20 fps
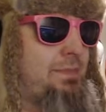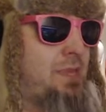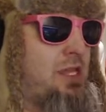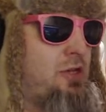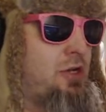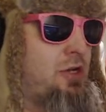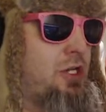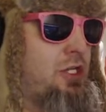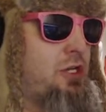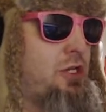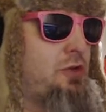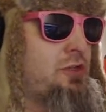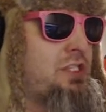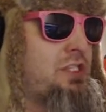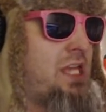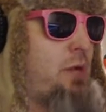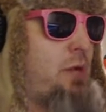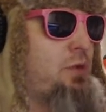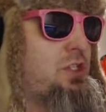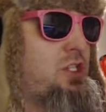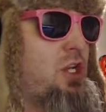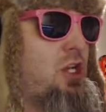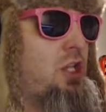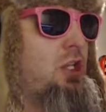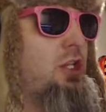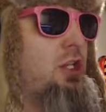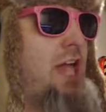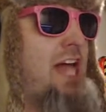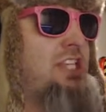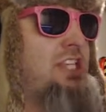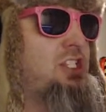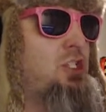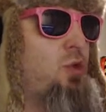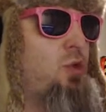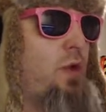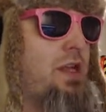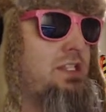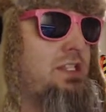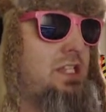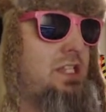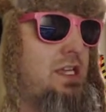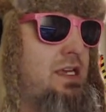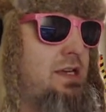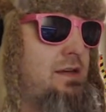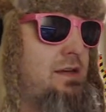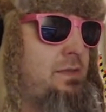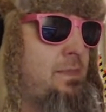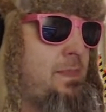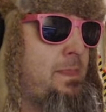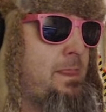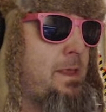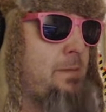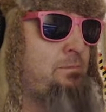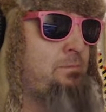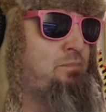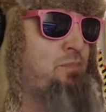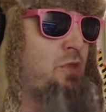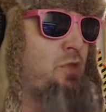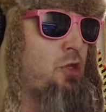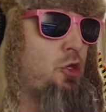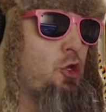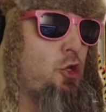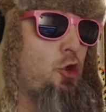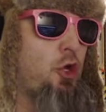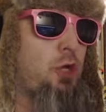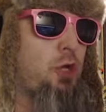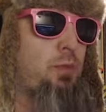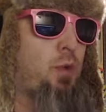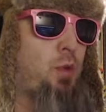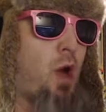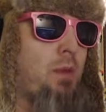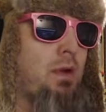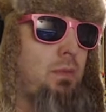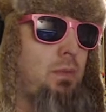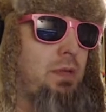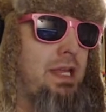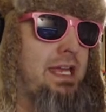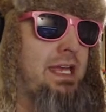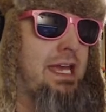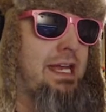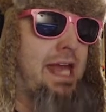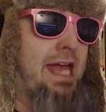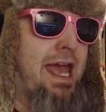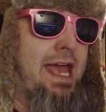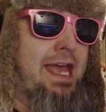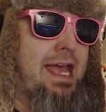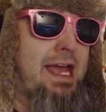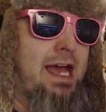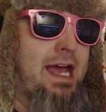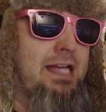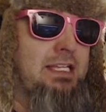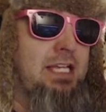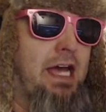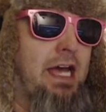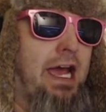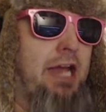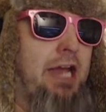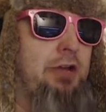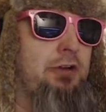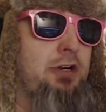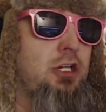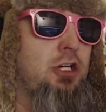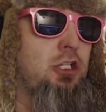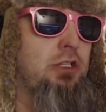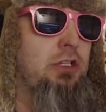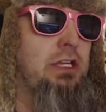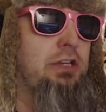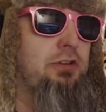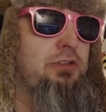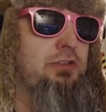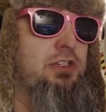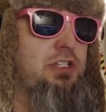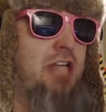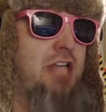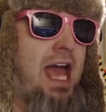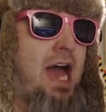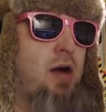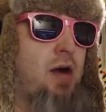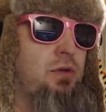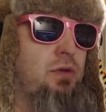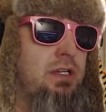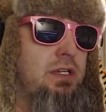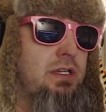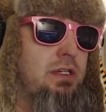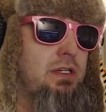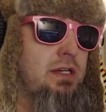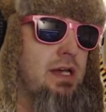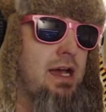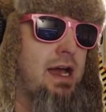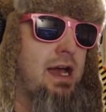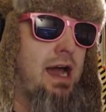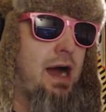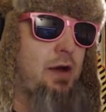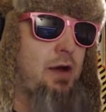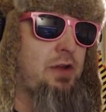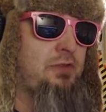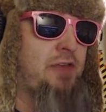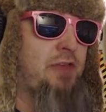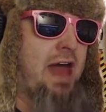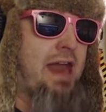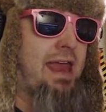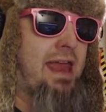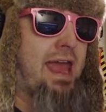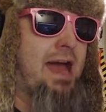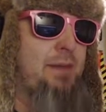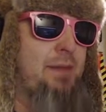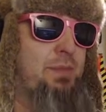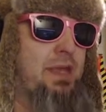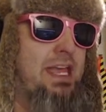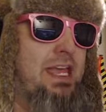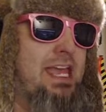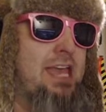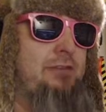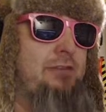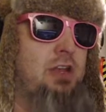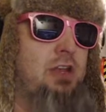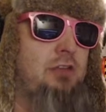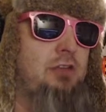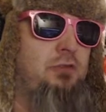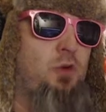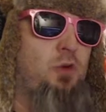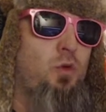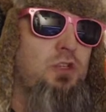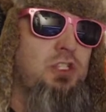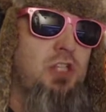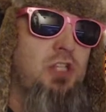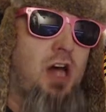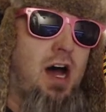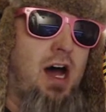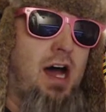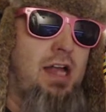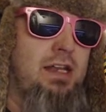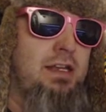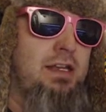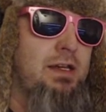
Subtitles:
that you could use that was less noisy, you could probably get a tighter, cleaner sound out of that amp, even if it was not